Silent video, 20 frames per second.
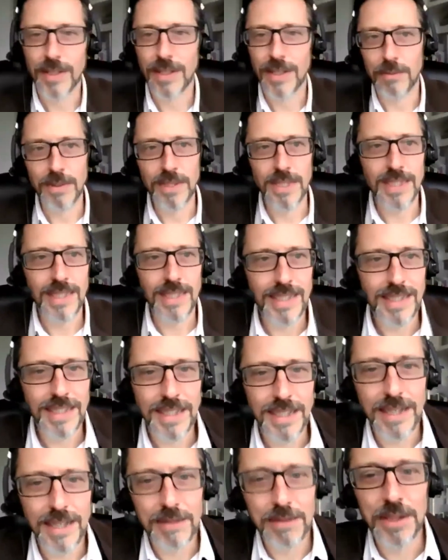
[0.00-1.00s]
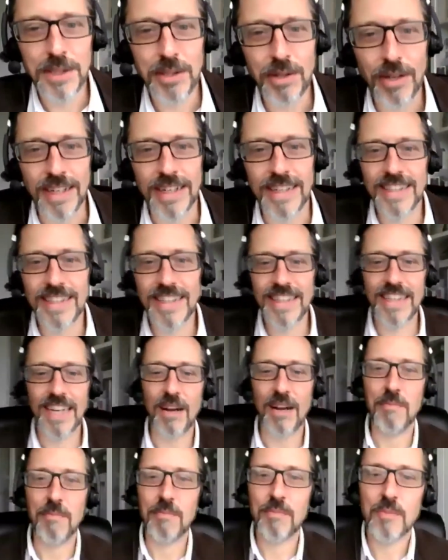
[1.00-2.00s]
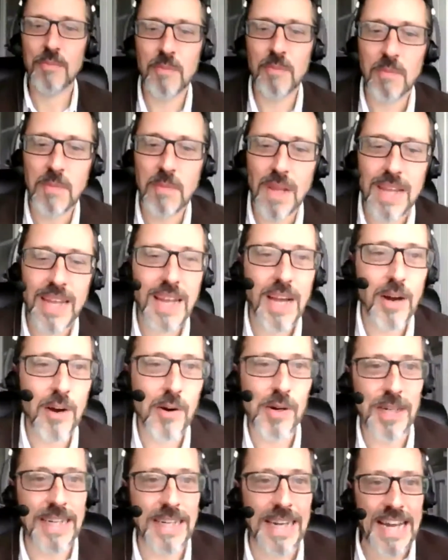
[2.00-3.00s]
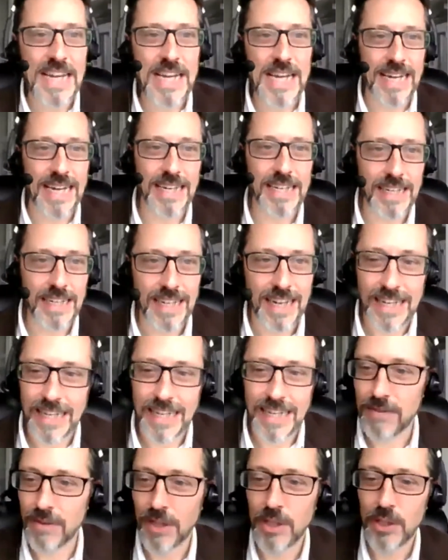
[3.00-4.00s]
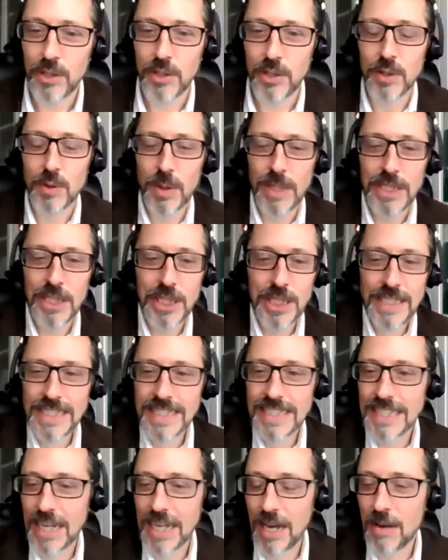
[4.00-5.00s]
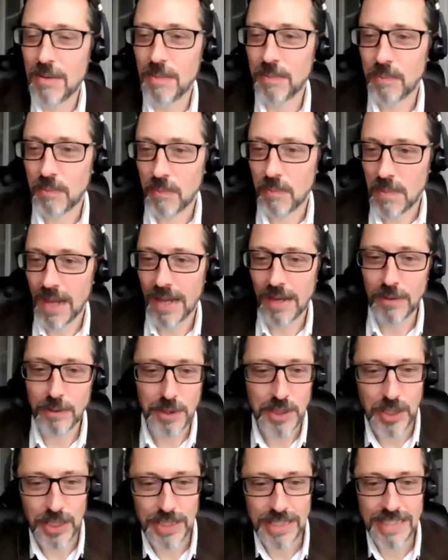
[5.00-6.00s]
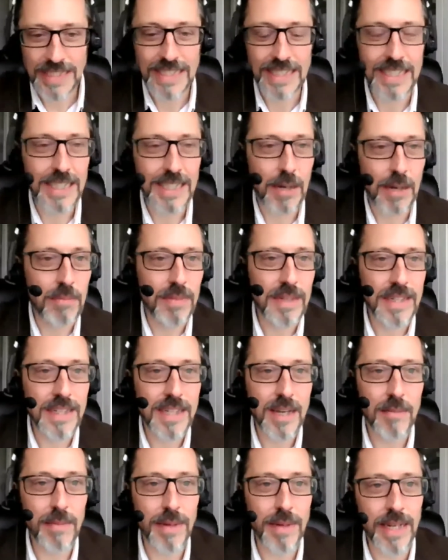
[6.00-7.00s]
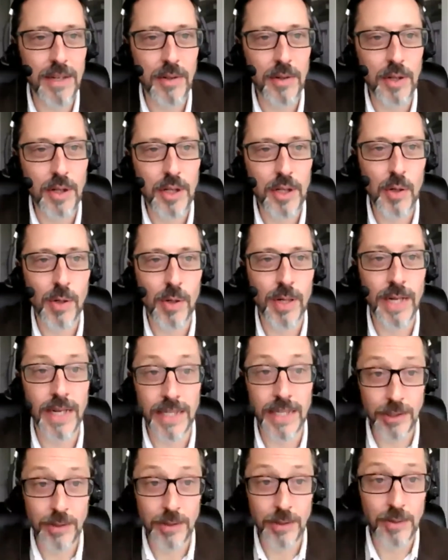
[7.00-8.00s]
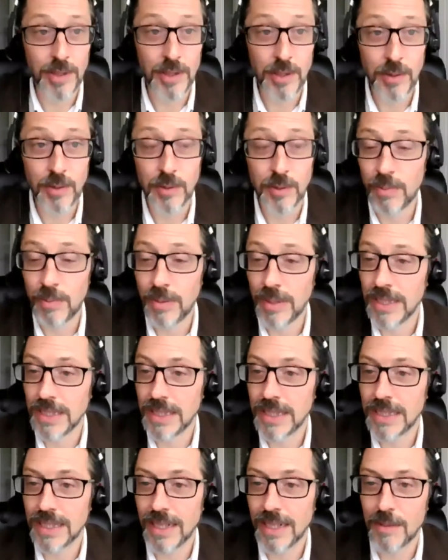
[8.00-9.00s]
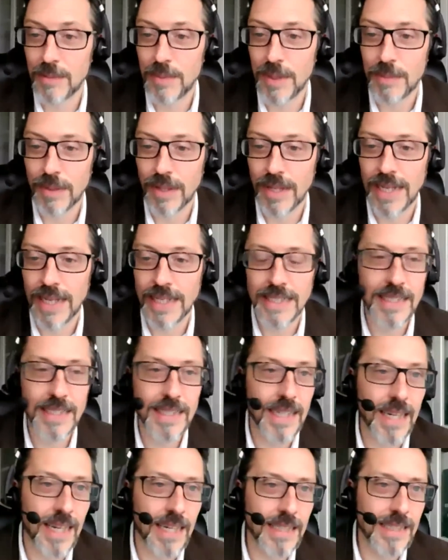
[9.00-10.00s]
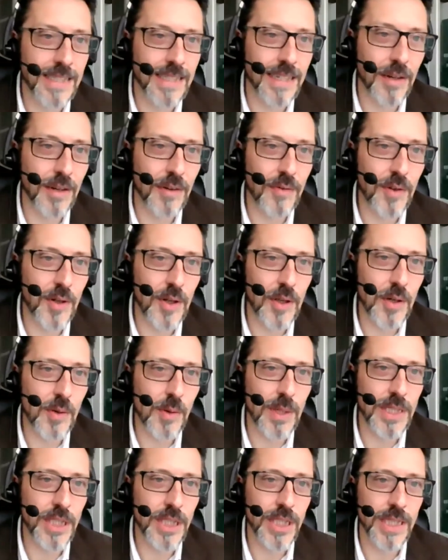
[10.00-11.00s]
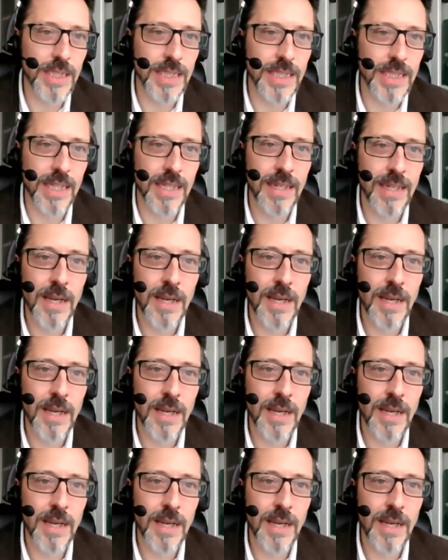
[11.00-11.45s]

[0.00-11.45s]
That was great. Okay, and I have 100 questions, and also I can see some coming in on the Q&A. Do please, people, add further questions.